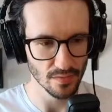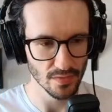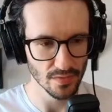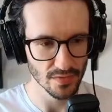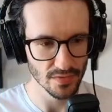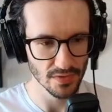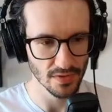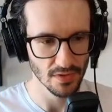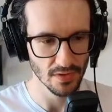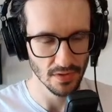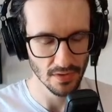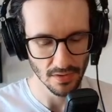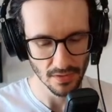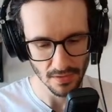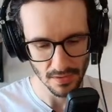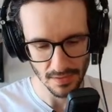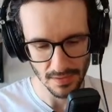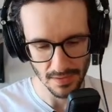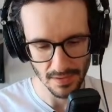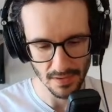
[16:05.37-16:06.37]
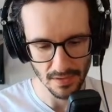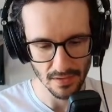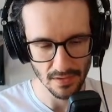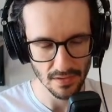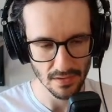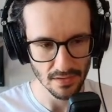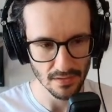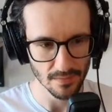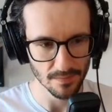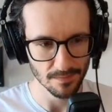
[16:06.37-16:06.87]
was
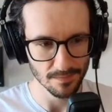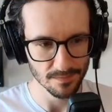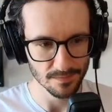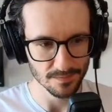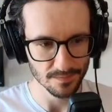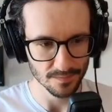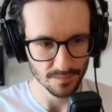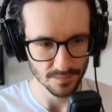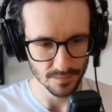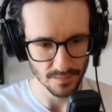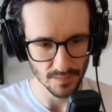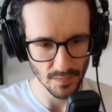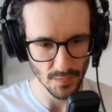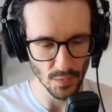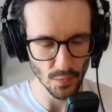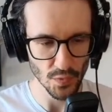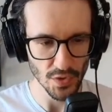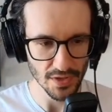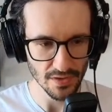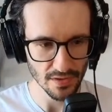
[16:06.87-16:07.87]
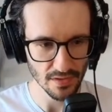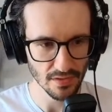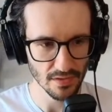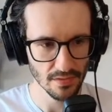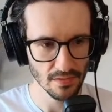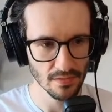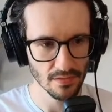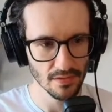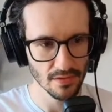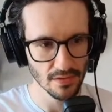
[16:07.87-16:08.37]

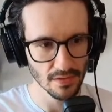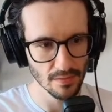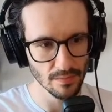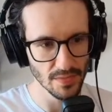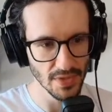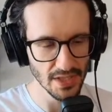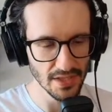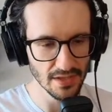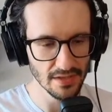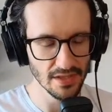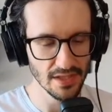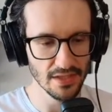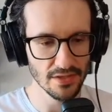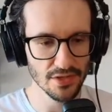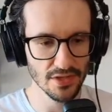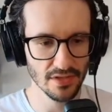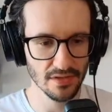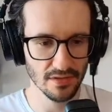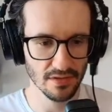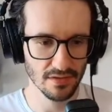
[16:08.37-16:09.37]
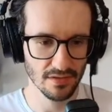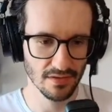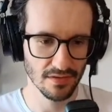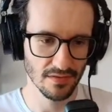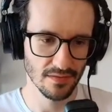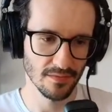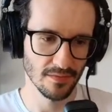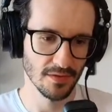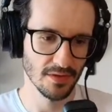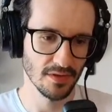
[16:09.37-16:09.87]
written by an agent.
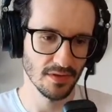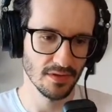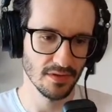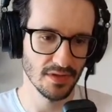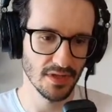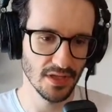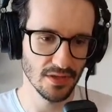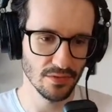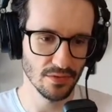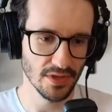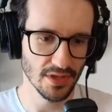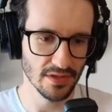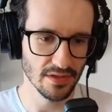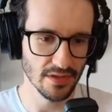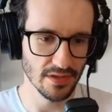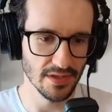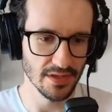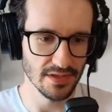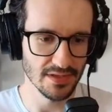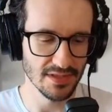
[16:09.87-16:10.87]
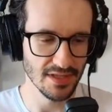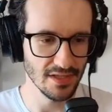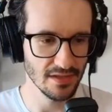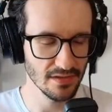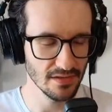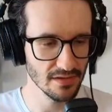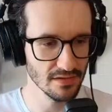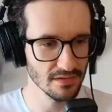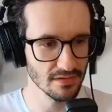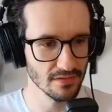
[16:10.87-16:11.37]
Then you can click
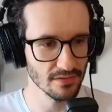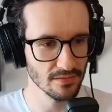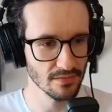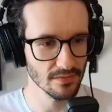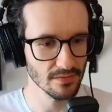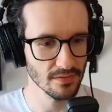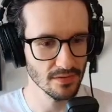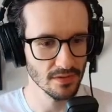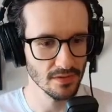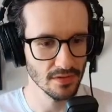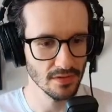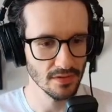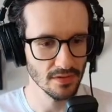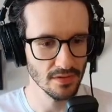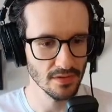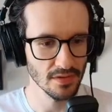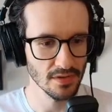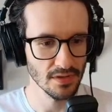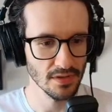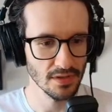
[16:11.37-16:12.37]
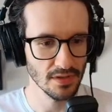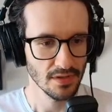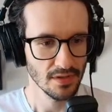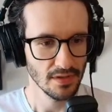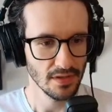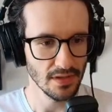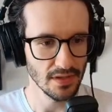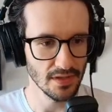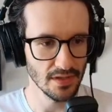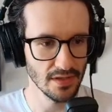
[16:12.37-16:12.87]
send,
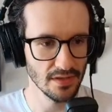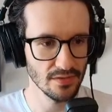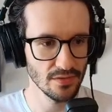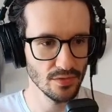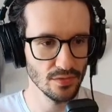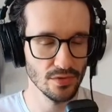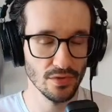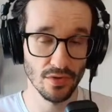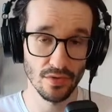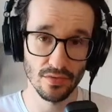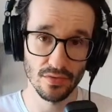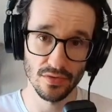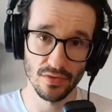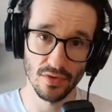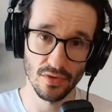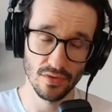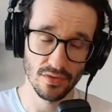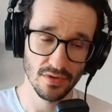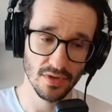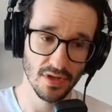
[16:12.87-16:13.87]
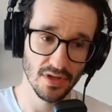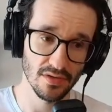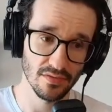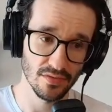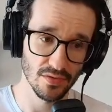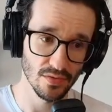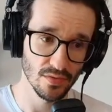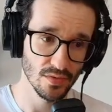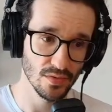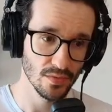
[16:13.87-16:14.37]
and you don't
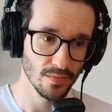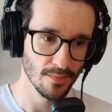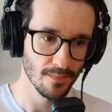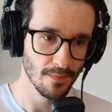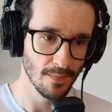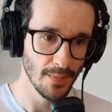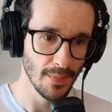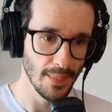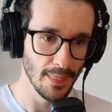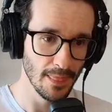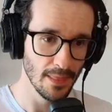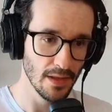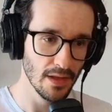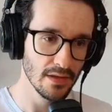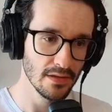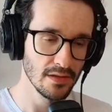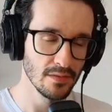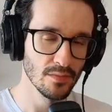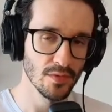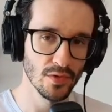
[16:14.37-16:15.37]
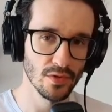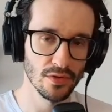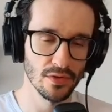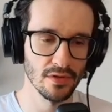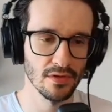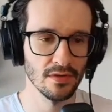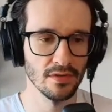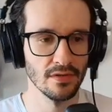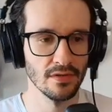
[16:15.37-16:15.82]
have to anymore